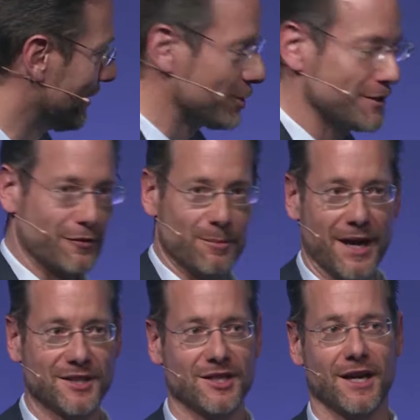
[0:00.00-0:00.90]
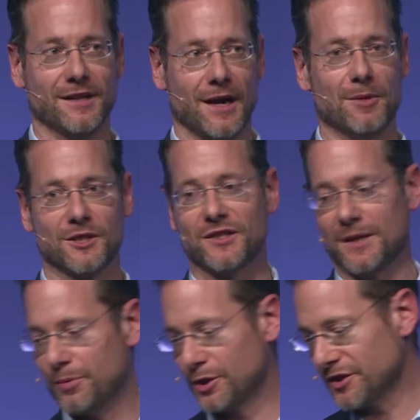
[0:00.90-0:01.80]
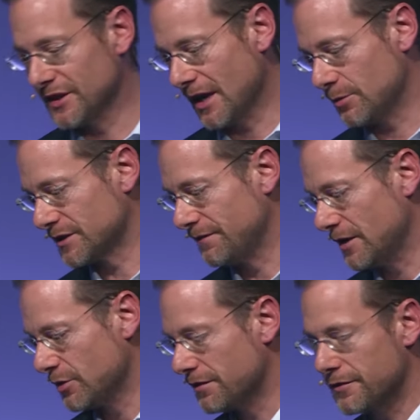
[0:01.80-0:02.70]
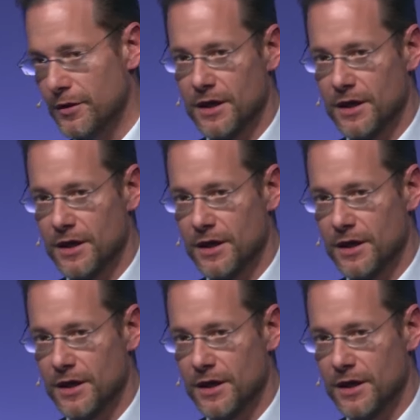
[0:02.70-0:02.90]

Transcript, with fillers: strong technological trends, fundamentally the